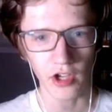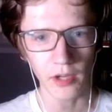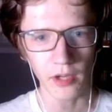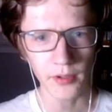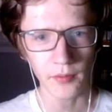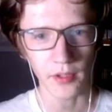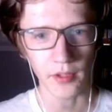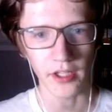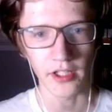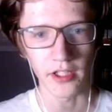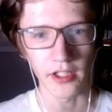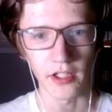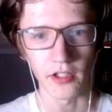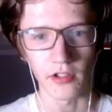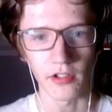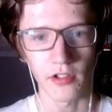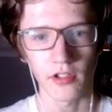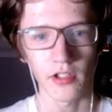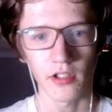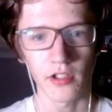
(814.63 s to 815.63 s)
me what it
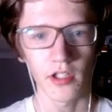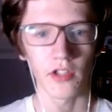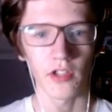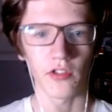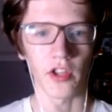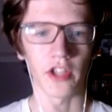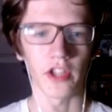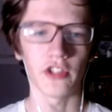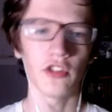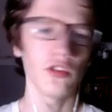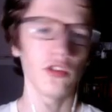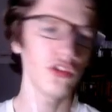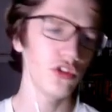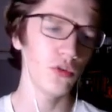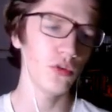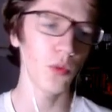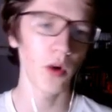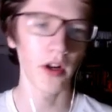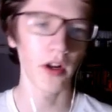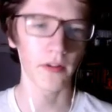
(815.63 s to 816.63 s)
is? It's like you
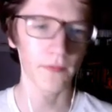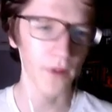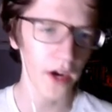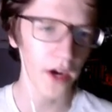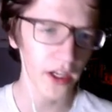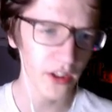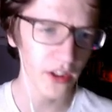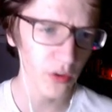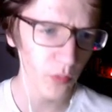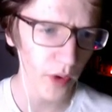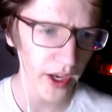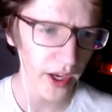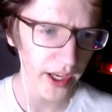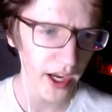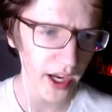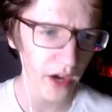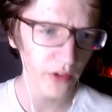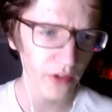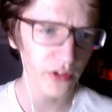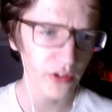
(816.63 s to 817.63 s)
you want to find the way
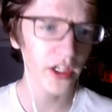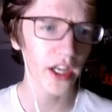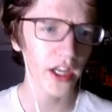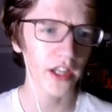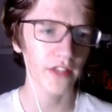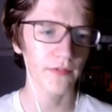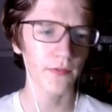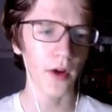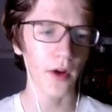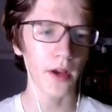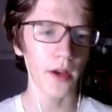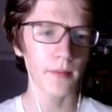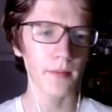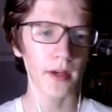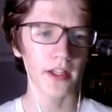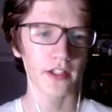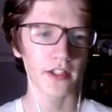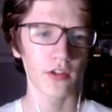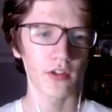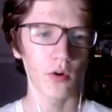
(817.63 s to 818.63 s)
out. You got to find
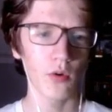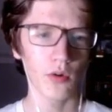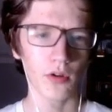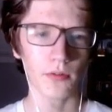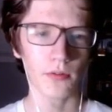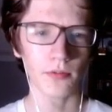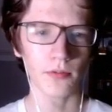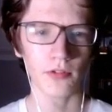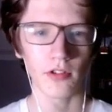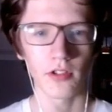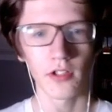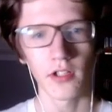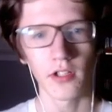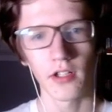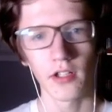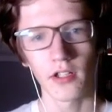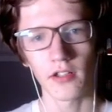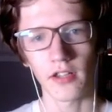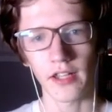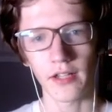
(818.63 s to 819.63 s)
my
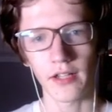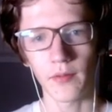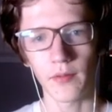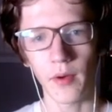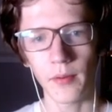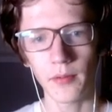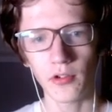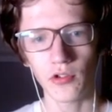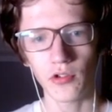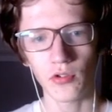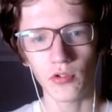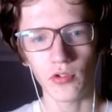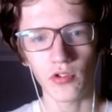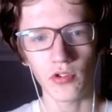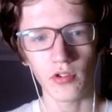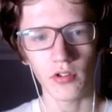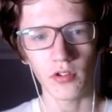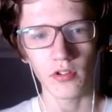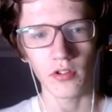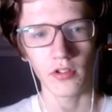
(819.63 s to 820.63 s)
corpse. Like why wouldn't you
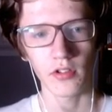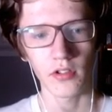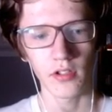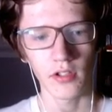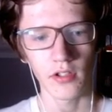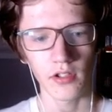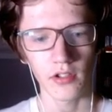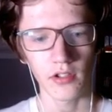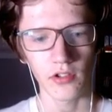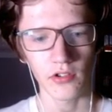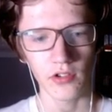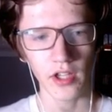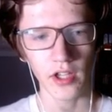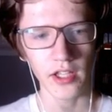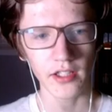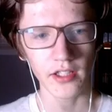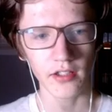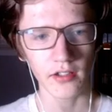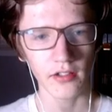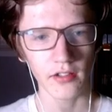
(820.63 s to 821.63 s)
say it?